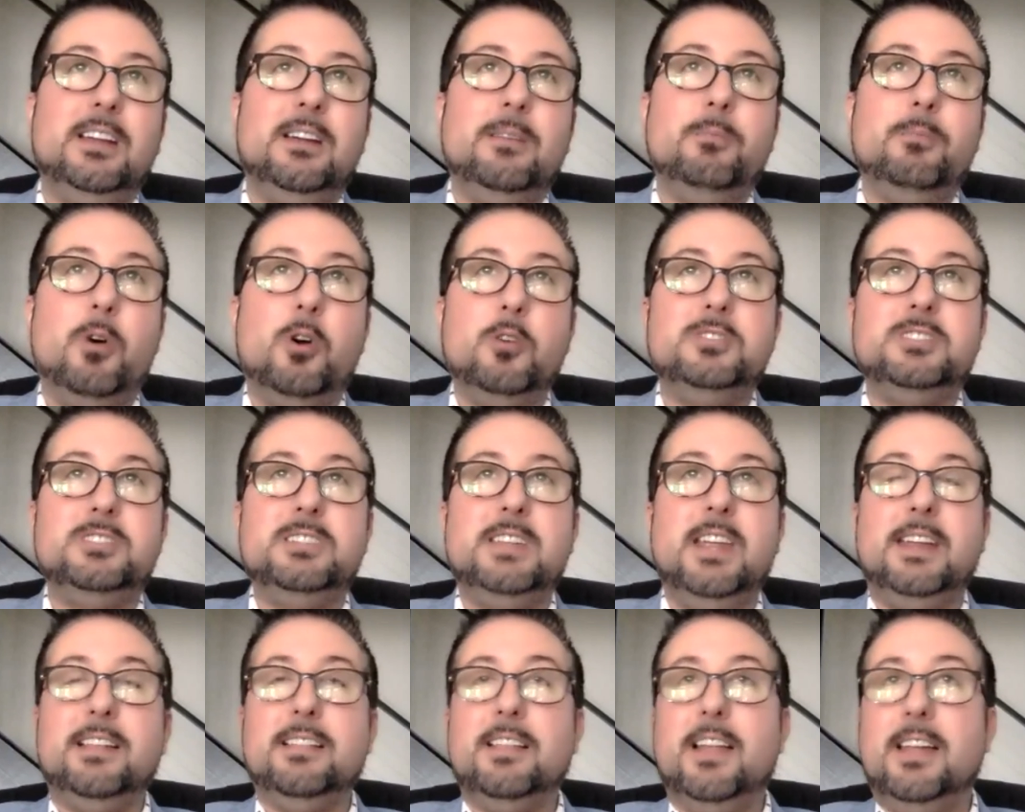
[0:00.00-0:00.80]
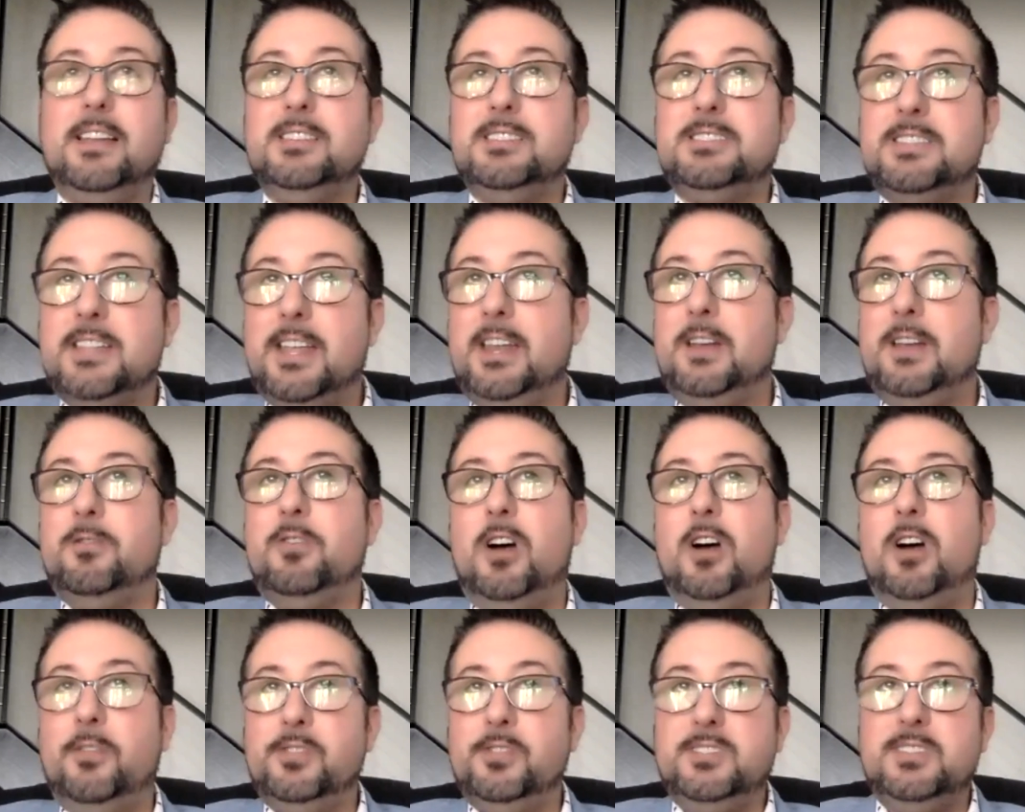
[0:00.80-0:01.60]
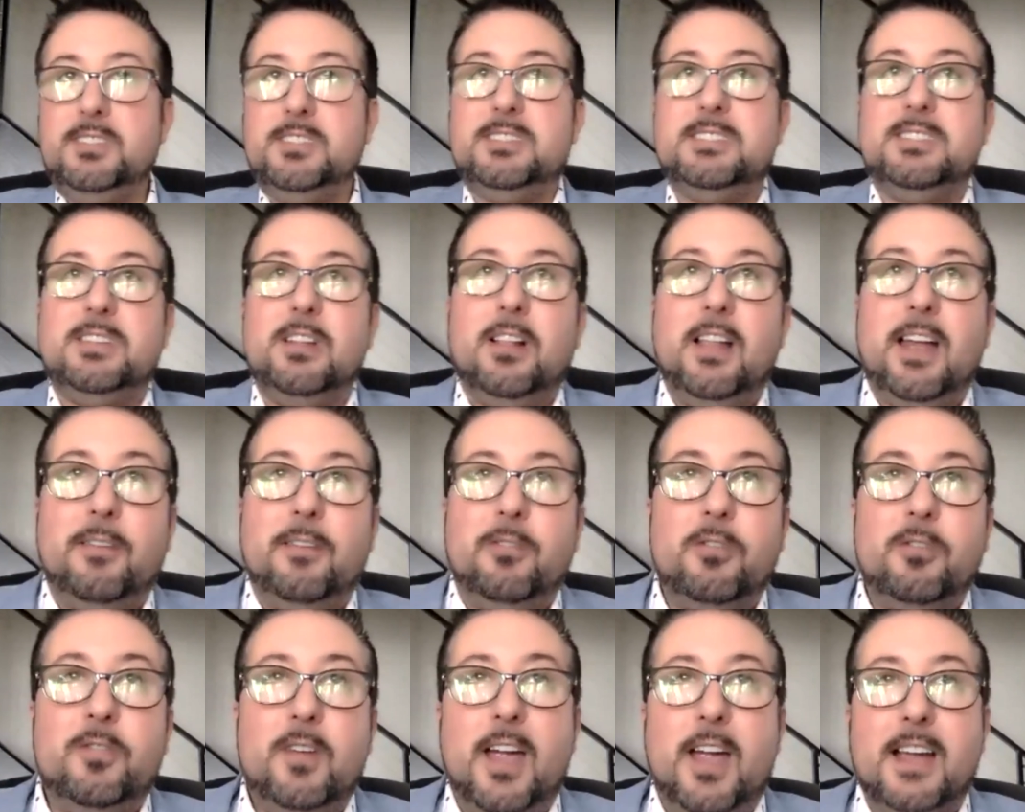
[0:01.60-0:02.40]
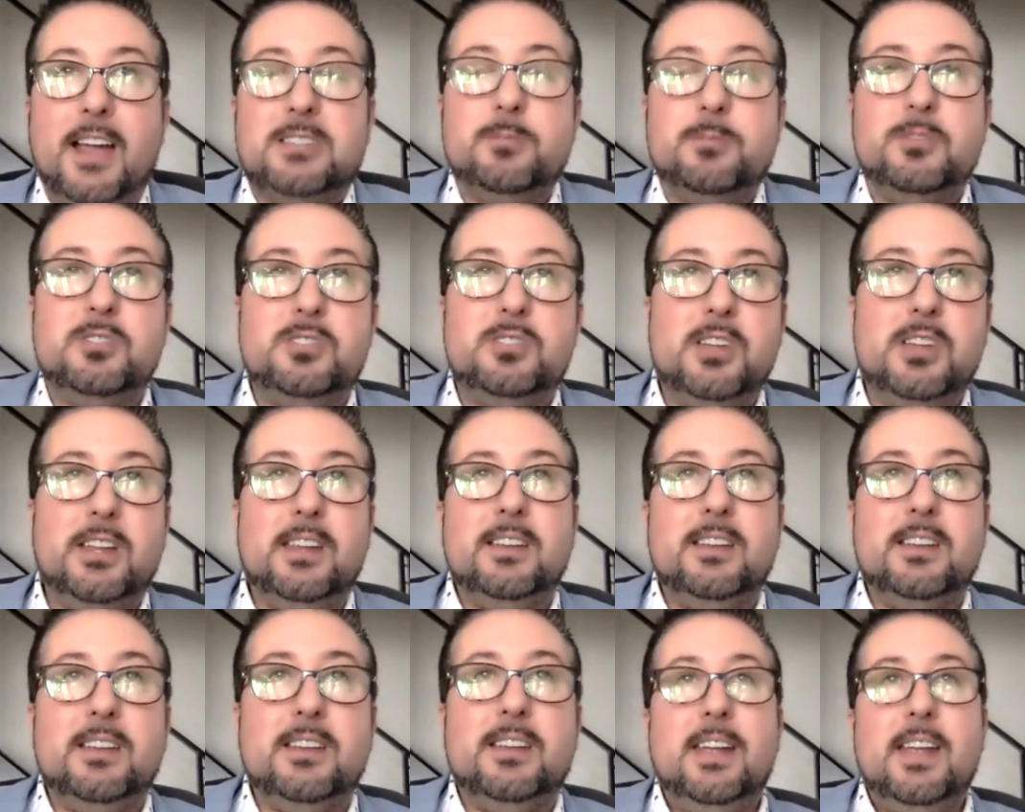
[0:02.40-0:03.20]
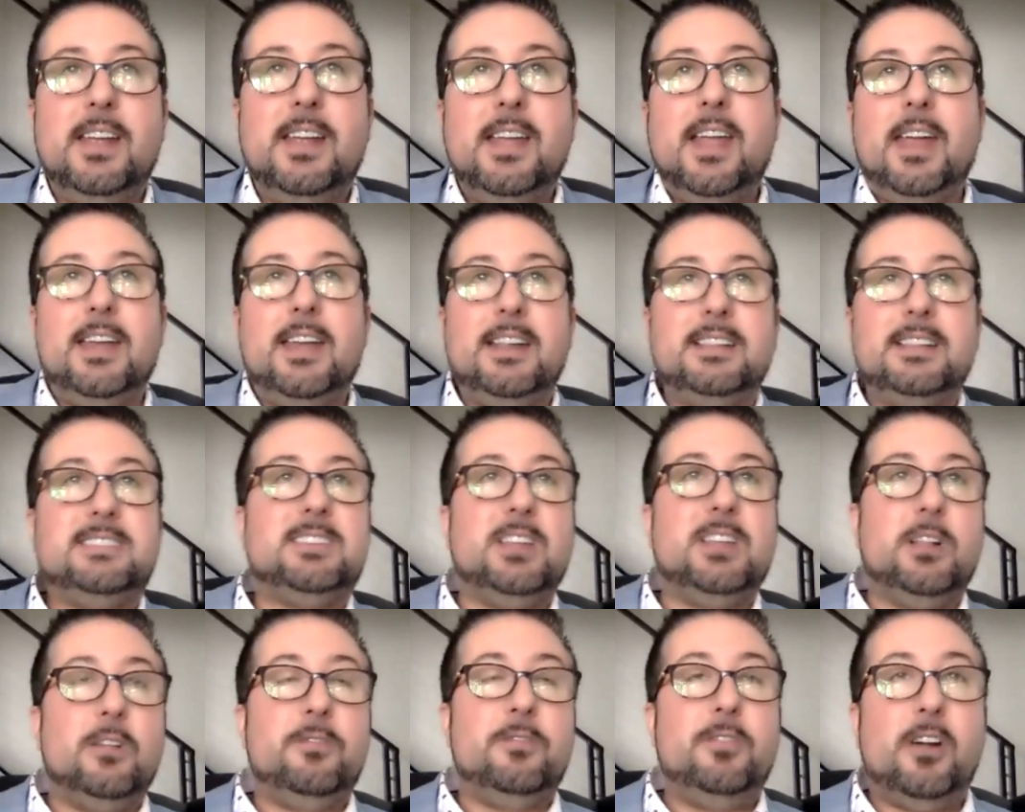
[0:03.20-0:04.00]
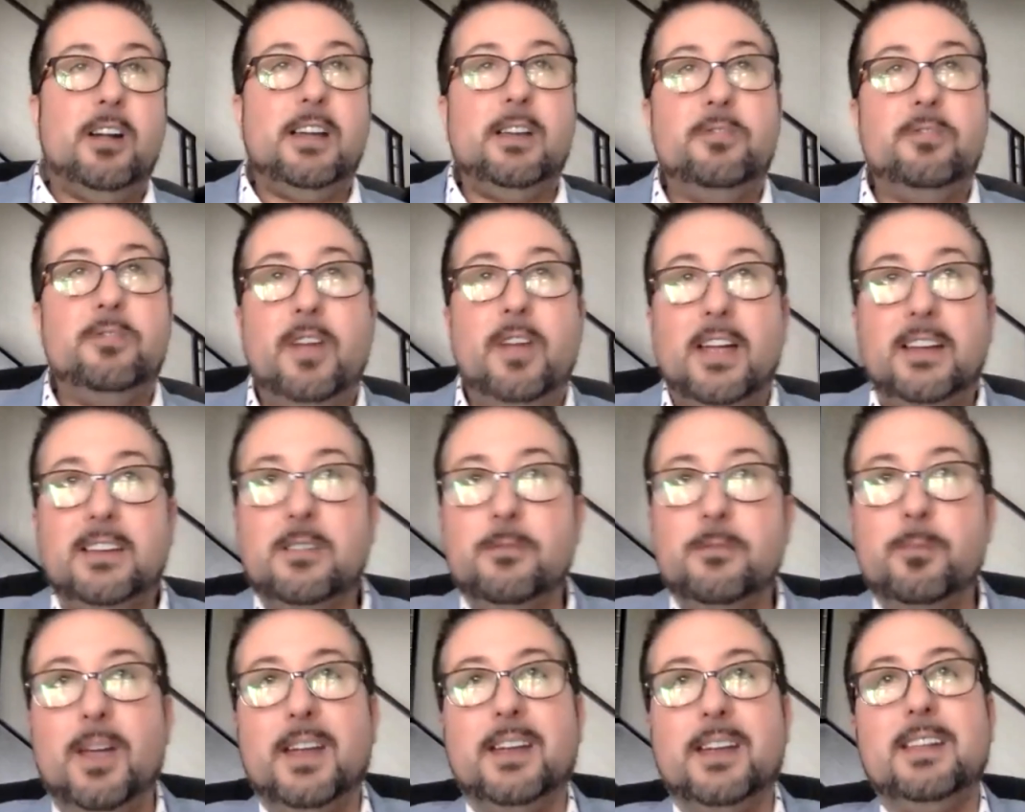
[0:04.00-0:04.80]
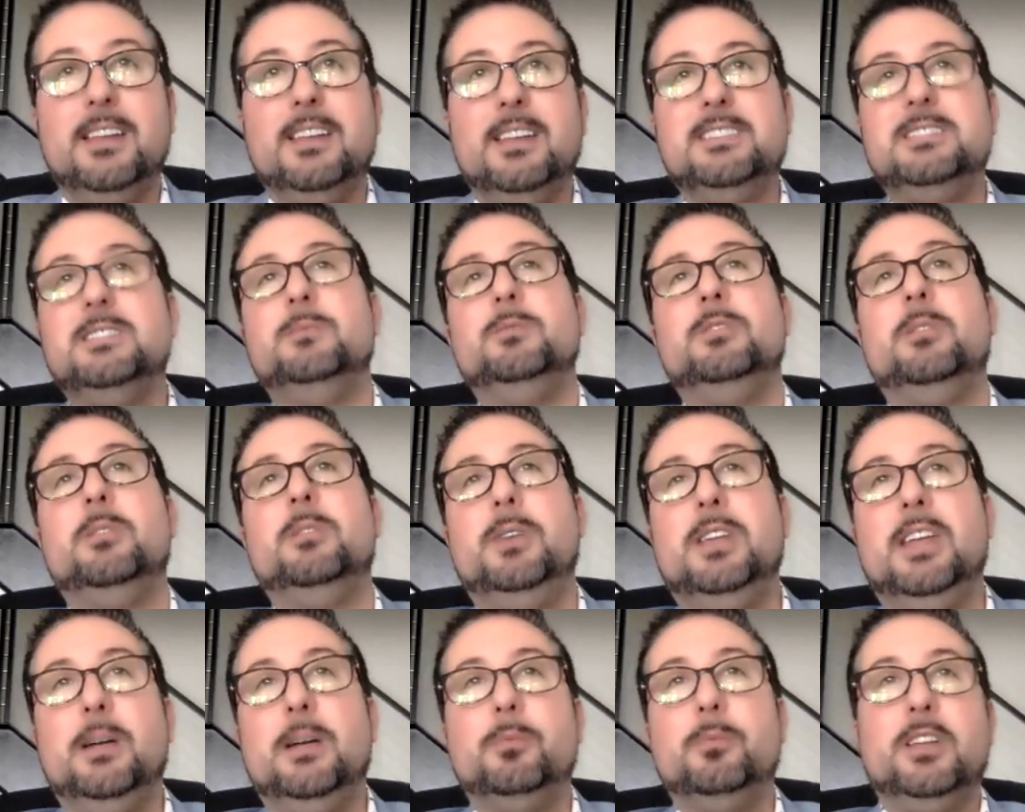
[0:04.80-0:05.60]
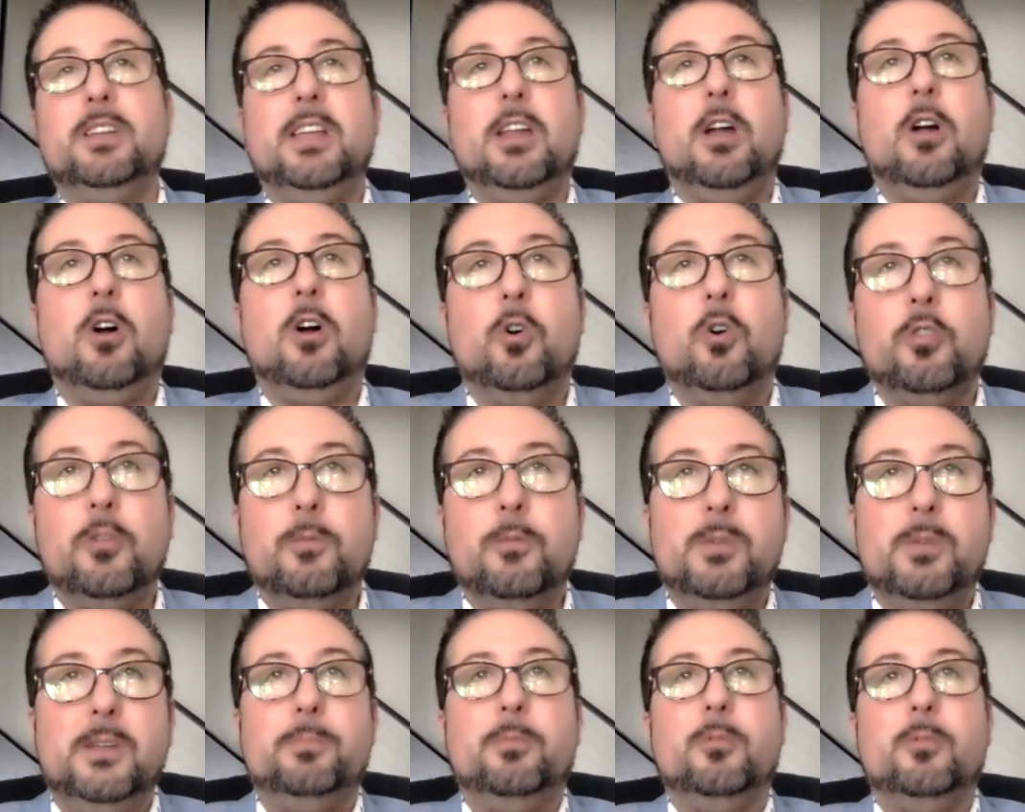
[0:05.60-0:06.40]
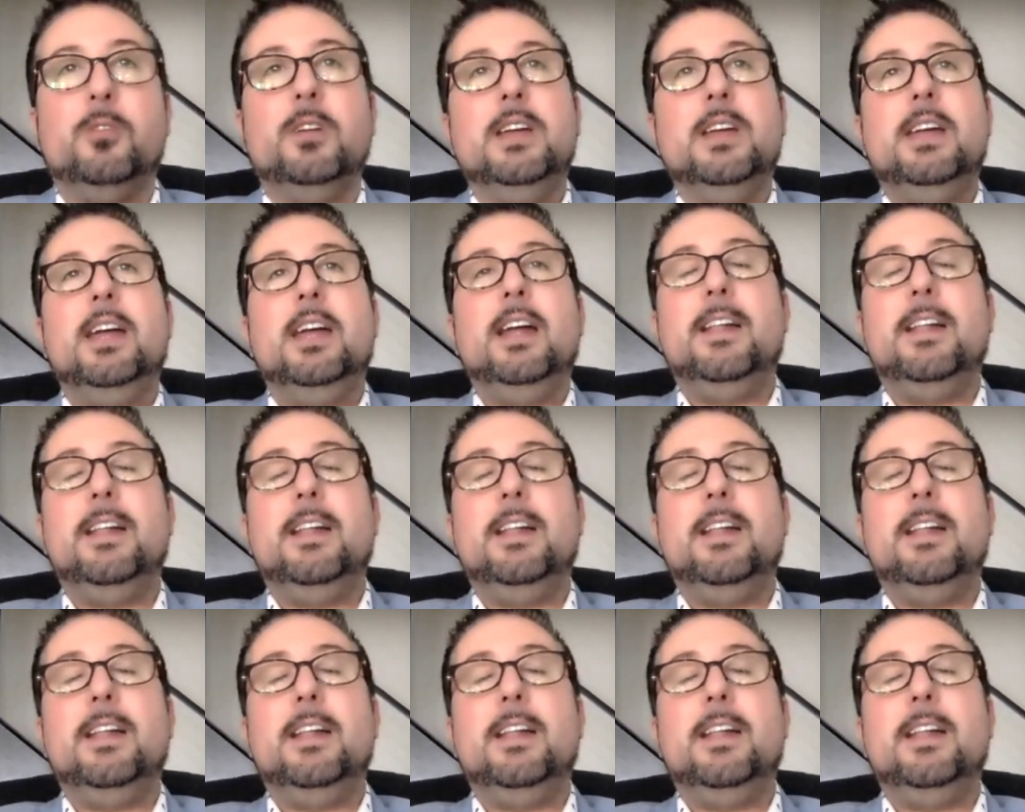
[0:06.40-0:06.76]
Most state legislative offices still have a fax machine, and it's still a very effective mechanism to be able to get a hold of people.